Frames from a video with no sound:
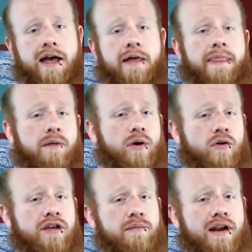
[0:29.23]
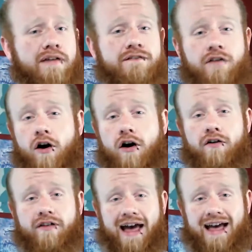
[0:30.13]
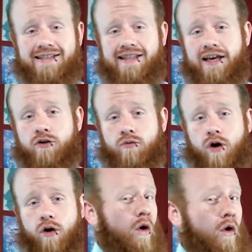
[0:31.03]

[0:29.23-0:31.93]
that Pokemon evolve as they grow,